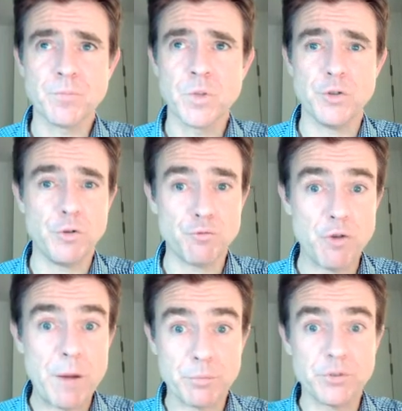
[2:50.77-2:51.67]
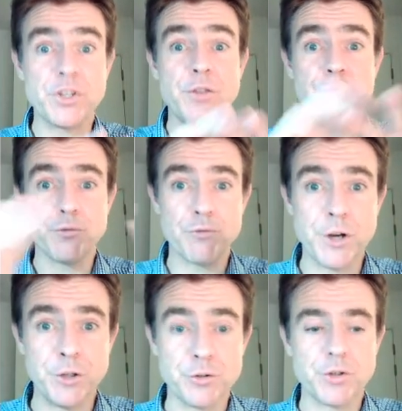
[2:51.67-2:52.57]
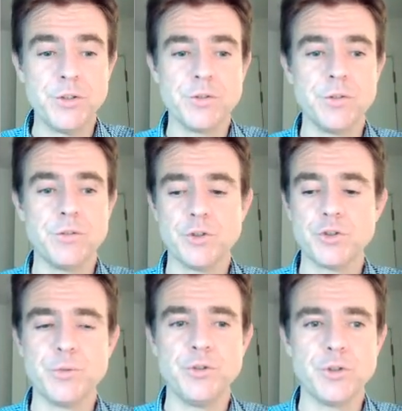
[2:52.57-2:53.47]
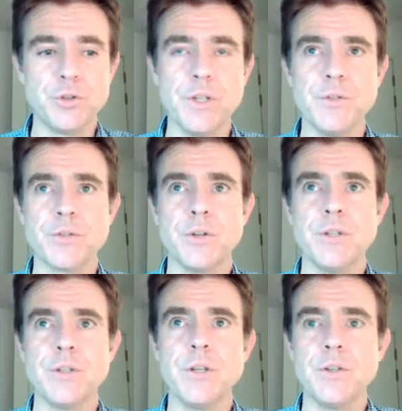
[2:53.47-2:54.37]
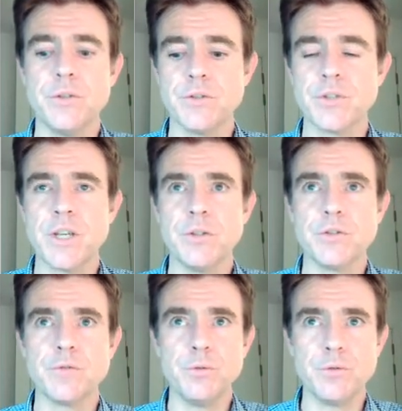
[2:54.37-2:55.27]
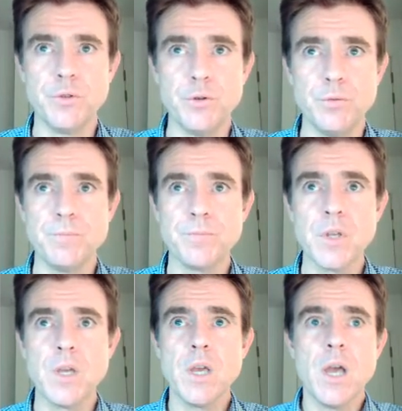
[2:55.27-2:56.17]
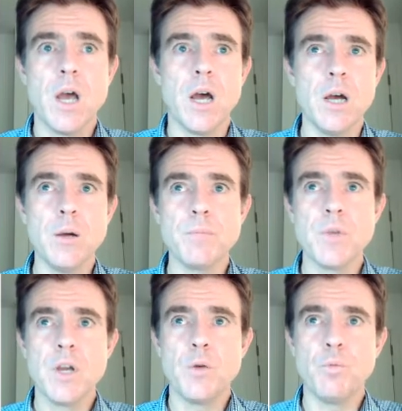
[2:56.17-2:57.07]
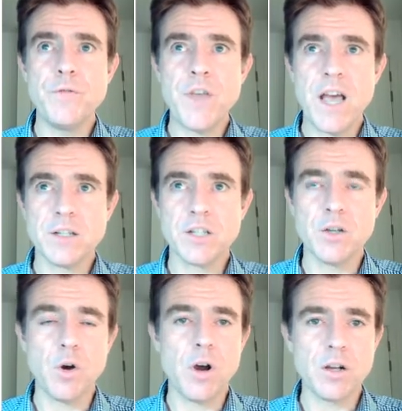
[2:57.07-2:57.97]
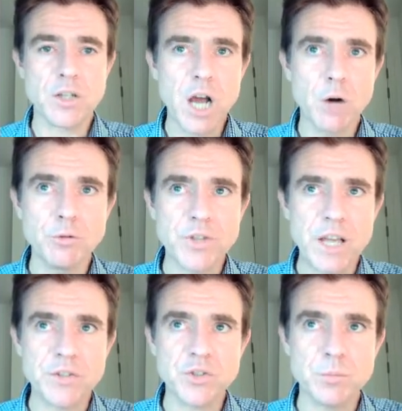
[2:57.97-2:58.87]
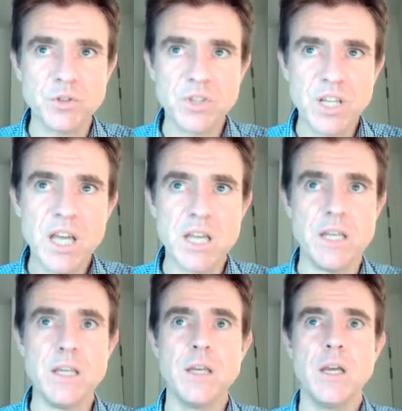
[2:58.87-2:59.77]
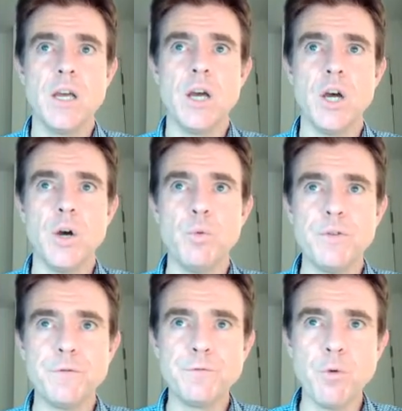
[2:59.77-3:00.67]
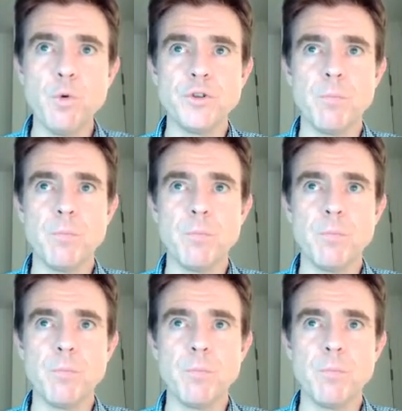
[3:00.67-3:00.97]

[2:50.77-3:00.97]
that represent the radio tracer distribution inside the scanner's field of view. With that current estimate K, we forward